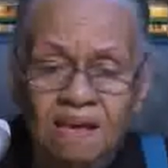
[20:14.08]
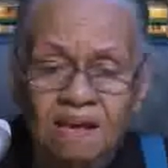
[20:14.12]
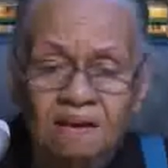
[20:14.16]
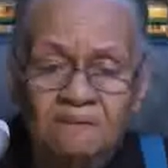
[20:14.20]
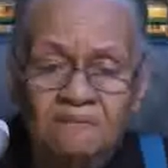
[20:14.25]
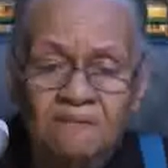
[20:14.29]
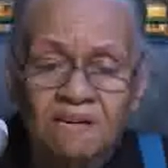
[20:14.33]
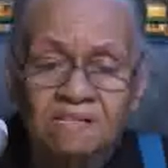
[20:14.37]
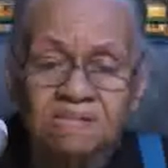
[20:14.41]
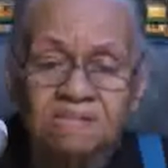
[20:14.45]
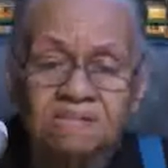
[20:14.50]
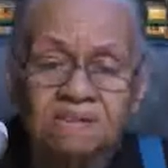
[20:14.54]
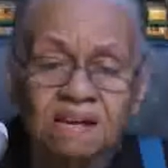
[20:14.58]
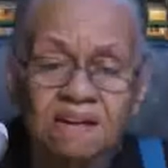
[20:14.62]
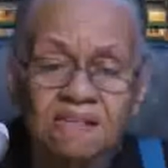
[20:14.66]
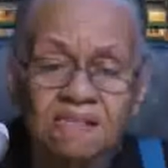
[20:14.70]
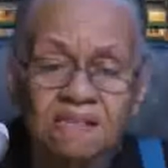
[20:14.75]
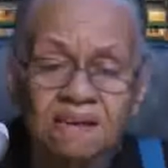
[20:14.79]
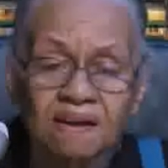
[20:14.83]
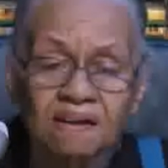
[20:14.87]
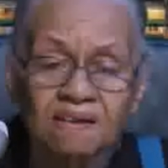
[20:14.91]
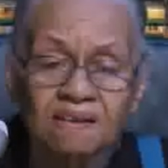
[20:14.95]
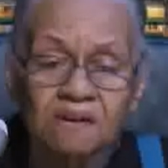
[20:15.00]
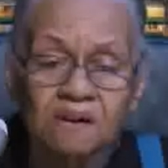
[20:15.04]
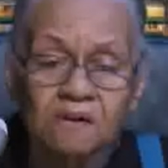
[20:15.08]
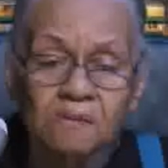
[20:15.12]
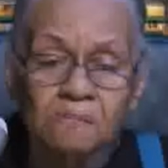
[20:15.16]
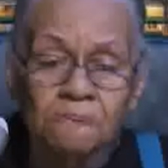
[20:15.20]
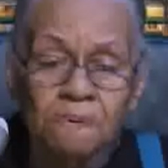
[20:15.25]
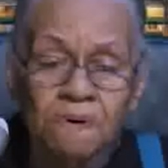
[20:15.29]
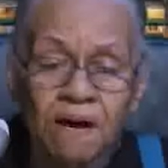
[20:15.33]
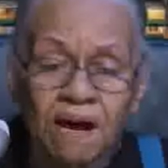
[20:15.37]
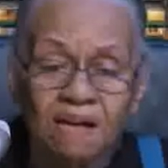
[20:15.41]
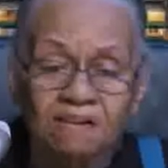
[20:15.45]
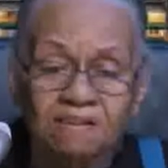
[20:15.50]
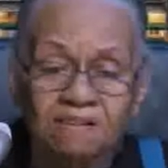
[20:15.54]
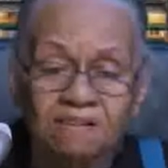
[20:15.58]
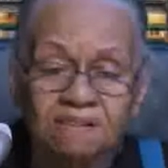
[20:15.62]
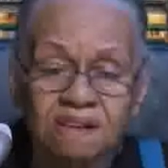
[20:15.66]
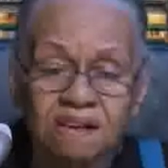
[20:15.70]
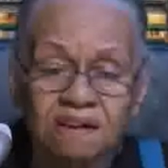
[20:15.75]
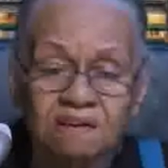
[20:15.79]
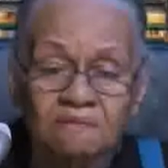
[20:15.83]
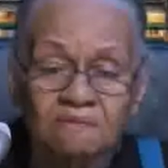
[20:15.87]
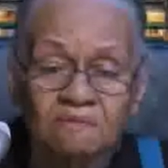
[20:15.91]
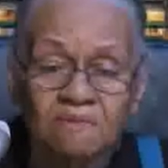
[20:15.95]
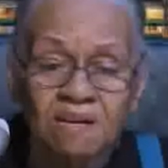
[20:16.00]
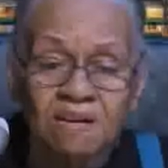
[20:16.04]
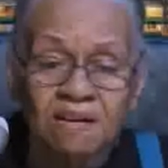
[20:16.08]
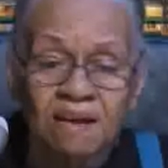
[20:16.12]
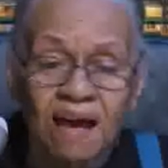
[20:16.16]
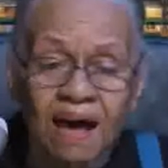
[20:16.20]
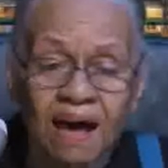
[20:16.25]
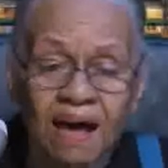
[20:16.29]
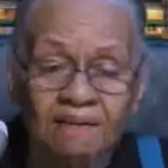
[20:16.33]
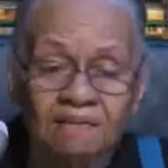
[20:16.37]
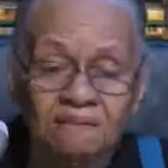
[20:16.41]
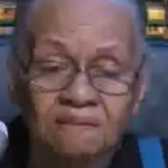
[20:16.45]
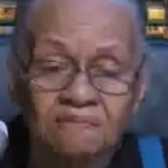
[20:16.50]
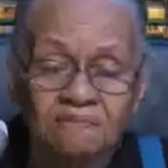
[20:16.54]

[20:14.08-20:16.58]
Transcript: We see the new president we got.